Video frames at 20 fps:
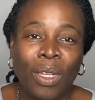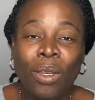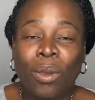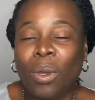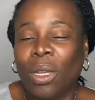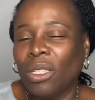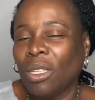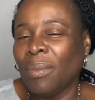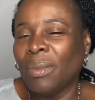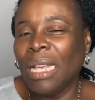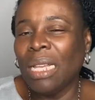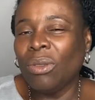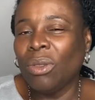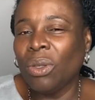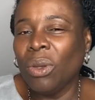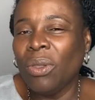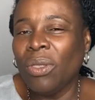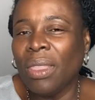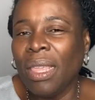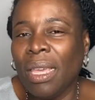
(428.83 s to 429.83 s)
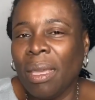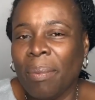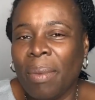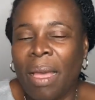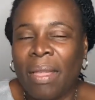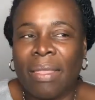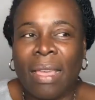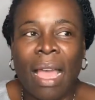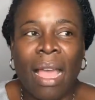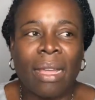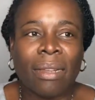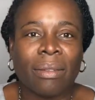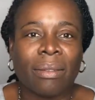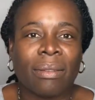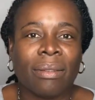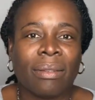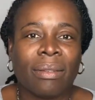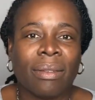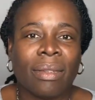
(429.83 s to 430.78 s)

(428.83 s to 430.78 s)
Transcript: You know, because sometimes we don't think about that.